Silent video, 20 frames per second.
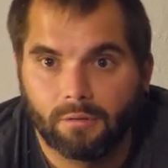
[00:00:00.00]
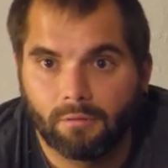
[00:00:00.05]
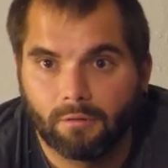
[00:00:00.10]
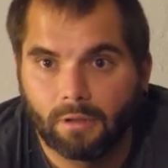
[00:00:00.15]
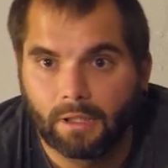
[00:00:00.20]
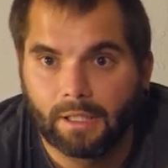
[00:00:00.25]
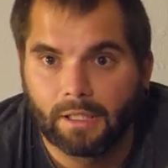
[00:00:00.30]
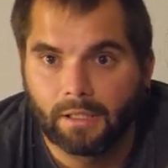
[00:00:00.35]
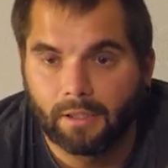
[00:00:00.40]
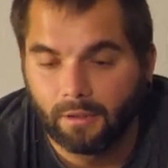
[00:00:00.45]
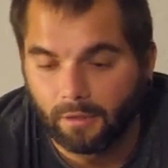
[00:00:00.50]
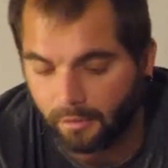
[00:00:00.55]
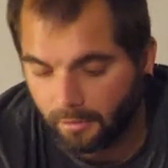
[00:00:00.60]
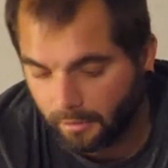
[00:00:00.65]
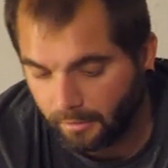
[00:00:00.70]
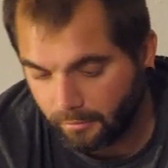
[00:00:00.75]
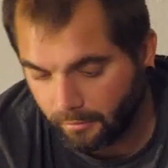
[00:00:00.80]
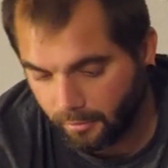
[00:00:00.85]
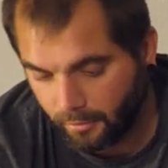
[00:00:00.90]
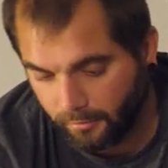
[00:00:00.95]
right here.
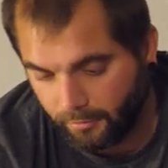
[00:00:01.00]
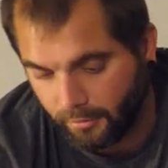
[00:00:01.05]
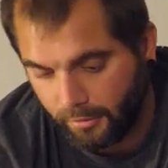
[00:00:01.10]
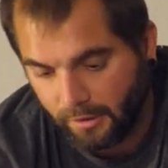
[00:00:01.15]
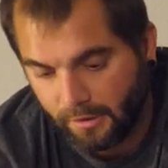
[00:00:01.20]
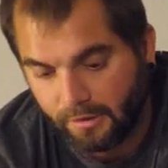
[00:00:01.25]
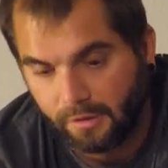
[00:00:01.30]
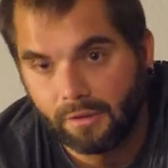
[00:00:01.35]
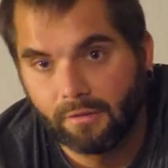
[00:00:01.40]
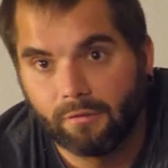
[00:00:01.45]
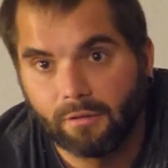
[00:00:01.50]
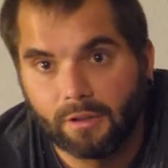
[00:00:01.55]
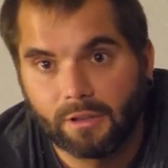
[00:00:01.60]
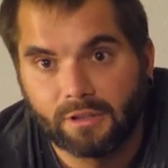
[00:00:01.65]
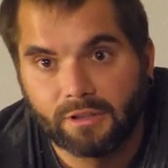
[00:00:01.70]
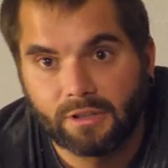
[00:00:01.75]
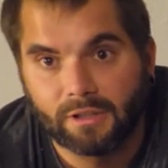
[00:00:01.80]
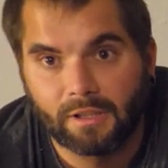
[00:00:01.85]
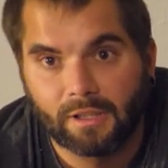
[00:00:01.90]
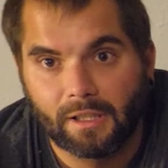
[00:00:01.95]
I don't know if you guys can really
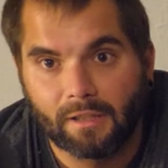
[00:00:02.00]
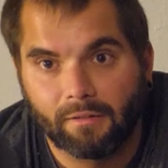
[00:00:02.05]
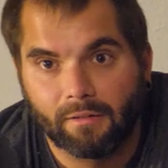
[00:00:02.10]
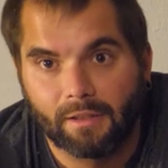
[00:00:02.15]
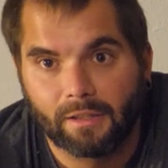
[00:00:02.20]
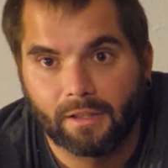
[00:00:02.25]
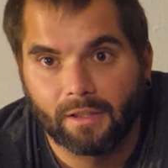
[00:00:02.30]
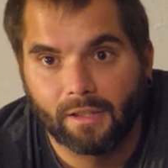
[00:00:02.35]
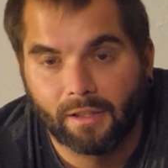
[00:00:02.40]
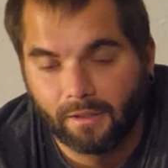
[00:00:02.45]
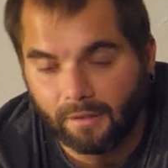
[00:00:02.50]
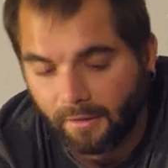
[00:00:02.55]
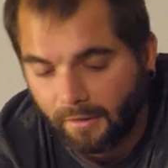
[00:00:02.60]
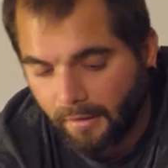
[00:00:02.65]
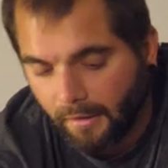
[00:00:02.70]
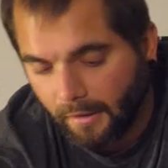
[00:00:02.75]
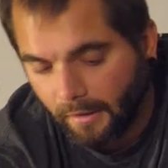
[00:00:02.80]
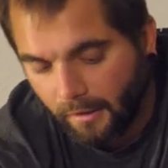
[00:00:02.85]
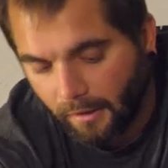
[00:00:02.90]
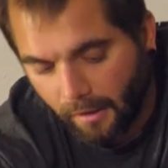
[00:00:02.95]
see that right there.
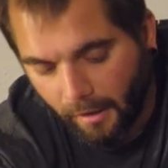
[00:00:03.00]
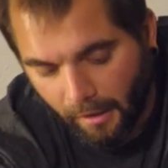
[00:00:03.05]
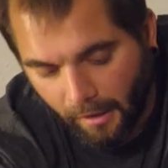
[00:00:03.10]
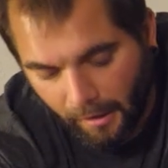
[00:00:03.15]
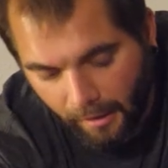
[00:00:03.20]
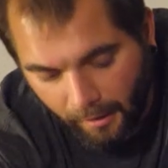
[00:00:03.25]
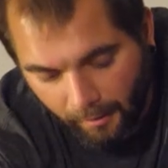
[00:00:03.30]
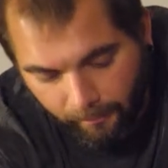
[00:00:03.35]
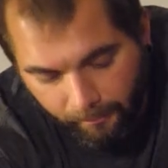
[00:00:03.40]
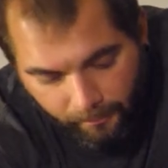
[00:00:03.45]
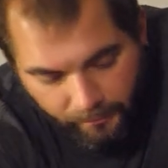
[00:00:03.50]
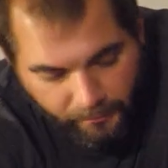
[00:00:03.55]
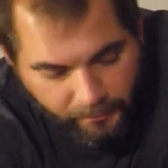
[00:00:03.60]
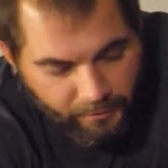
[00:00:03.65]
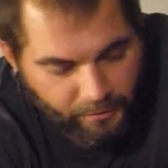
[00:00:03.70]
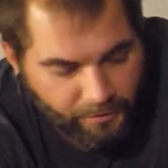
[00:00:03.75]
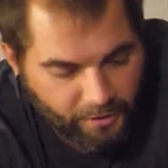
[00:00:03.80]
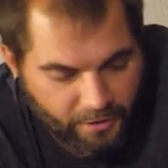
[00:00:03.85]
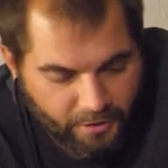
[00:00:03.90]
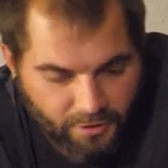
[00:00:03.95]
Um,
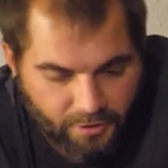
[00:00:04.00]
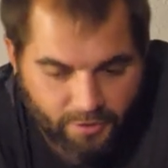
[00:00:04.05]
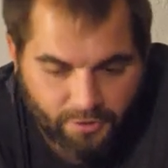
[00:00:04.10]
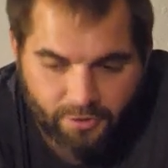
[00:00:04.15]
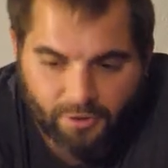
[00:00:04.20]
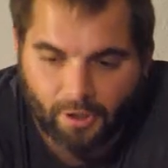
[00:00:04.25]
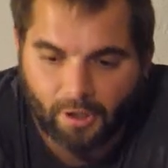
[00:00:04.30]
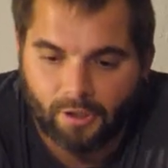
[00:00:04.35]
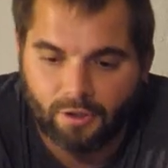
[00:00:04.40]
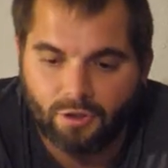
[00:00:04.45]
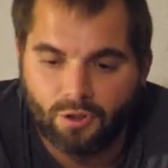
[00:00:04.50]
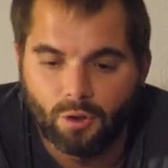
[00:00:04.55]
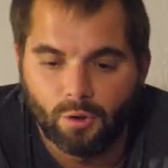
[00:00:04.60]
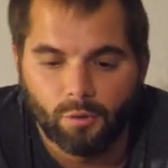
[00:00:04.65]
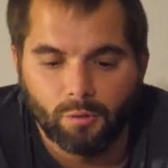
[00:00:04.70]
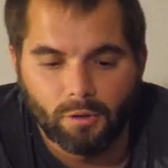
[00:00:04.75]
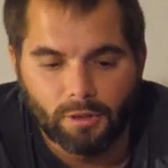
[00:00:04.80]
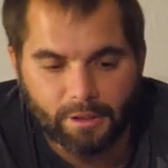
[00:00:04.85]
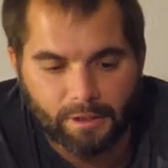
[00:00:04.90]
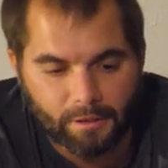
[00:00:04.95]
this is a
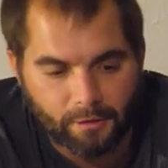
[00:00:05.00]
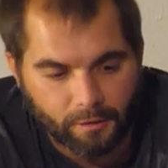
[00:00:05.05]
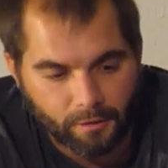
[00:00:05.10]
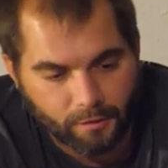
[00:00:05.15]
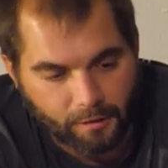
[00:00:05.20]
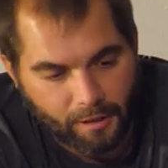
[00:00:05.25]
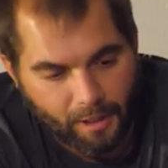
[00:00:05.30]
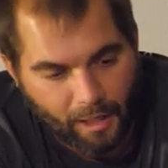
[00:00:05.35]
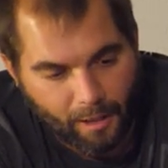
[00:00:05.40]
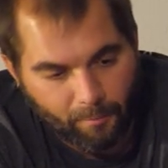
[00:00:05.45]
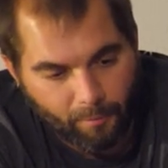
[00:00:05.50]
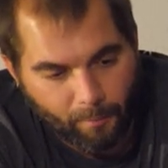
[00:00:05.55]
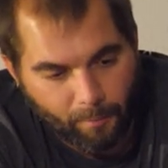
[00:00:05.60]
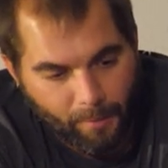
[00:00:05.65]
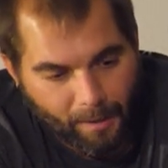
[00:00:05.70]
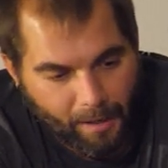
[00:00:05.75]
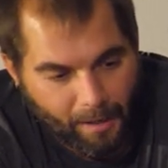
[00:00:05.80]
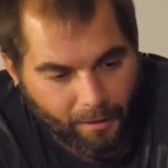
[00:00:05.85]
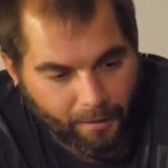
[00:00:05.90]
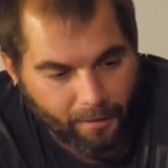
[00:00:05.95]
two liter
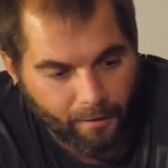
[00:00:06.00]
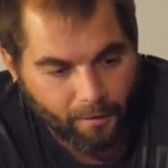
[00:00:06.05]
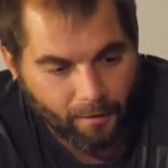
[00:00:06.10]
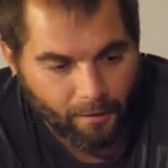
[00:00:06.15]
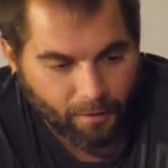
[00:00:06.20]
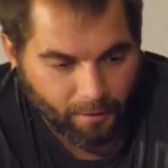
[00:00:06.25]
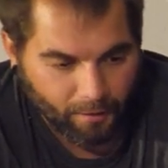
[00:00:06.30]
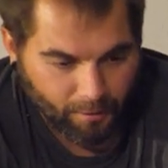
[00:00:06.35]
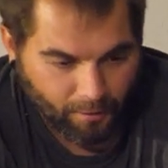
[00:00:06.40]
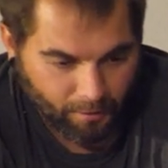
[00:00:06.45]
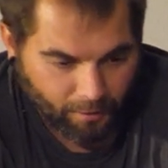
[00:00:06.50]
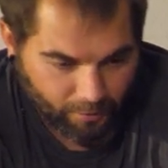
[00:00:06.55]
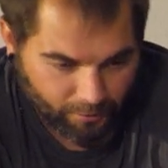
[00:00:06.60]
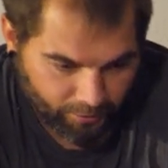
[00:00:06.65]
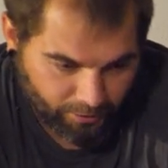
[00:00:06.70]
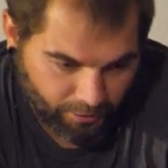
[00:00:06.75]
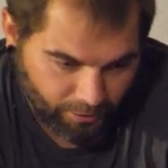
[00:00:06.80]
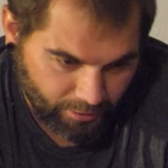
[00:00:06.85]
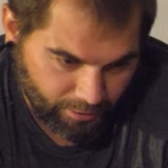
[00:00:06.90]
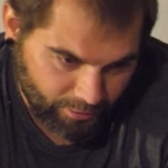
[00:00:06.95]
CamelBak.
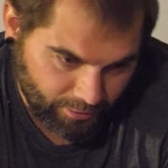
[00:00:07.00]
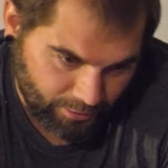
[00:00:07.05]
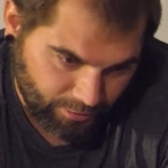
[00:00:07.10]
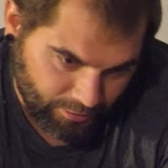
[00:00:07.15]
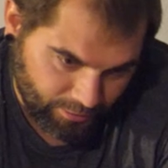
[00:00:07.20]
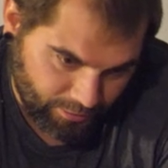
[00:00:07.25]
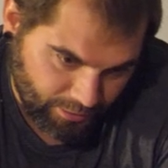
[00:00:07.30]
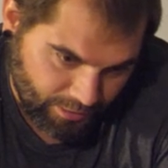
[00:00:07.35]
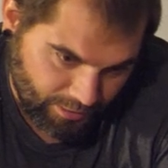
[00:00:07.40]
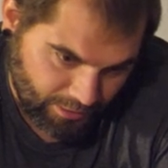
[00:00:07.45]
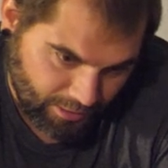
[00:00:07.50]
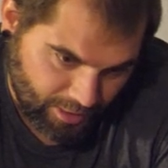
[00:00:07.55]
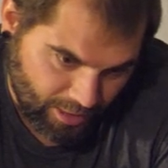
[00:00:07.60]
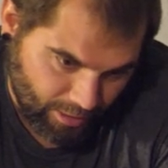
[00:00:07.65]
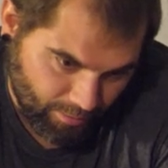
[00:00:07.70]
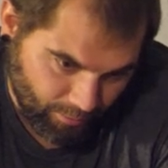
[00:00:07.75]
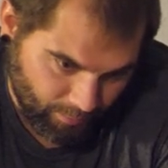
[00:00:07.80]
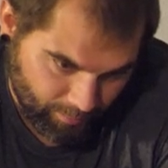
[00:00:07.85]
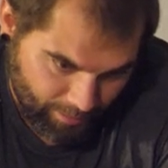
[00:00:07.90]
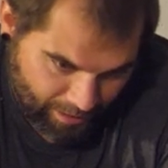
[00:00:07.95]
The, this
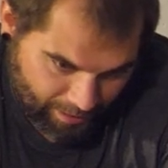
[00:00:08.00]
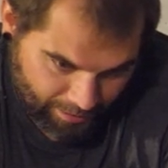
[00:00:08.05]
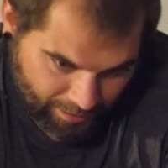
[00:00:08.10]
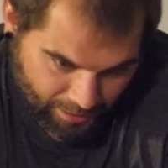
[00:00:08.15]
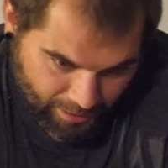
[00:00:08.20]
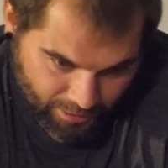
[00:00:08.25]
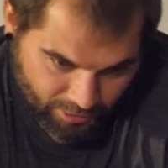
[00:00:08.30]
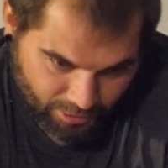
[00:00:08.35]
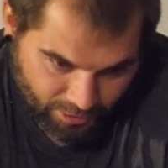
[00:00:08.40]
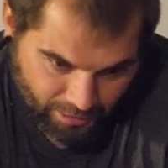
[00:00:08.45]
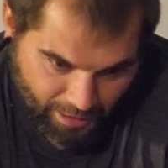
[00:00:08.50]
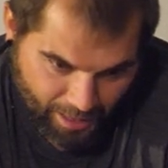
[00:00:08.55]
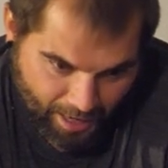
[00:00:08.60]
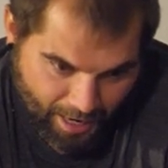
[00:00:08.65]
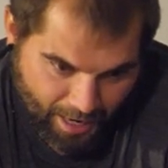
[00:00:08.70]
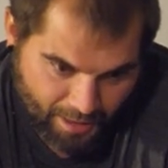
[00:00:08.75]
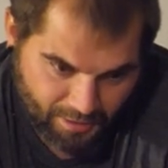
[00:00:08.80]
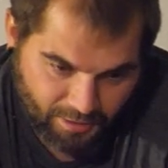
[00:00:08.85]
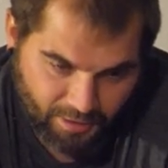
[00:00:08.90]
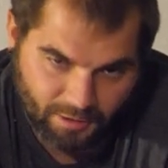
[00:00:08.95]
CamelBak actually
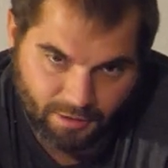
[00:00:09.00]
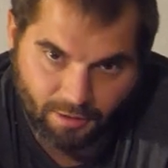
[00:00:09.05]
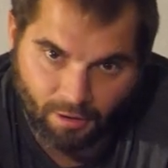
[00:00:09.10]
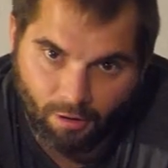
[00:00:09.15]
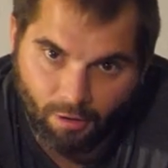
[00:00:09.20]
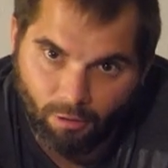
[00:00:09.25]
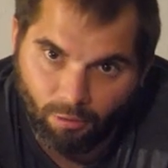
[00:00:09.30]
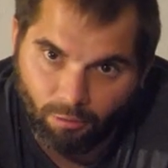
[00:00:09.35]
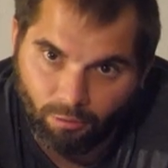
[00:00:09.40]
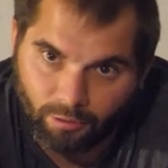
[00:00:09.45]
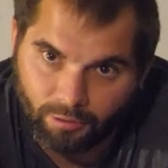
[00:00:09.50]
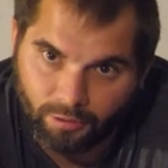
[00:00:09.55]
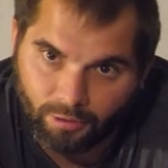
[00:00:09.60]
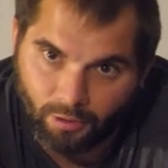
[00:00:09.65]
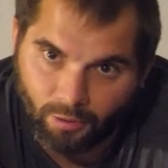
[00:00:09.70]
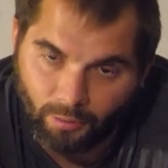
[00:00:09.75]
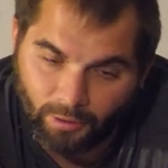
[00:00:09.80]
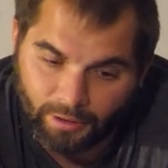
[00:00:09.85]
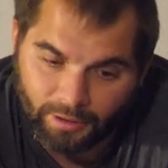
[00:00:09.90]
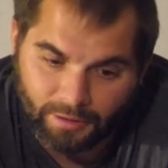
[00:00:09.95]
has its own
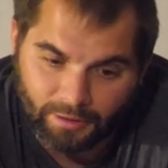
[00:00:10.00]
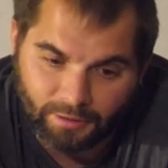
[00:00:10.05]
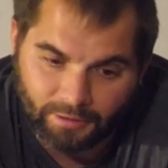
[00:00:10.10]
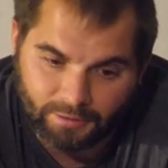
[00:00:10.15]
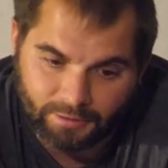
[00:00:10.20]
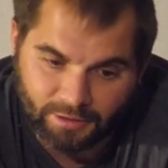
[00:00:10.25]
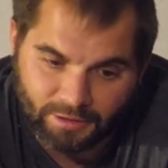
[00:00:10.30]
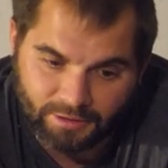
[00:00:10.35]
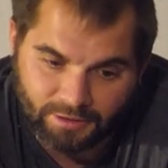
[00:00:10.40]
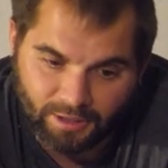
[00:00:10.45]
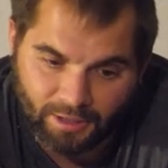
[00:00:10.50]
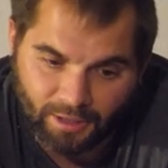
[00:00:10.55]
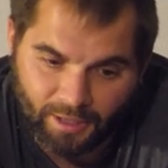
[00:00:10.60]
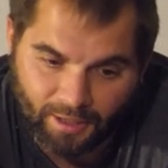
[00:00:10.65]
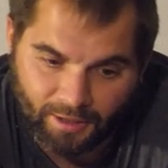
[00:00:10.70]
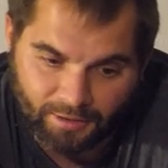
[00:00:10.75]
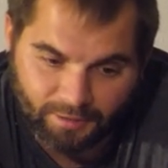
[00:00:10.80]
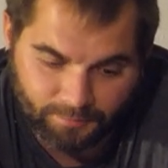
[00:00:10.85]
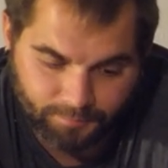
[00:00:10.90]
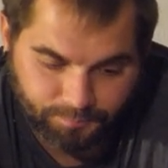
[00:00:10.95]
quick
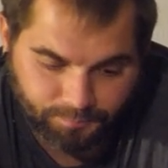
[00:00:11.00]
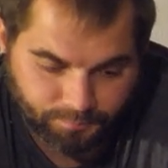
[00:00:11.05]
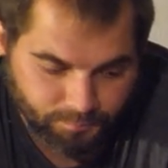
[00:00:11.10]
disconnect,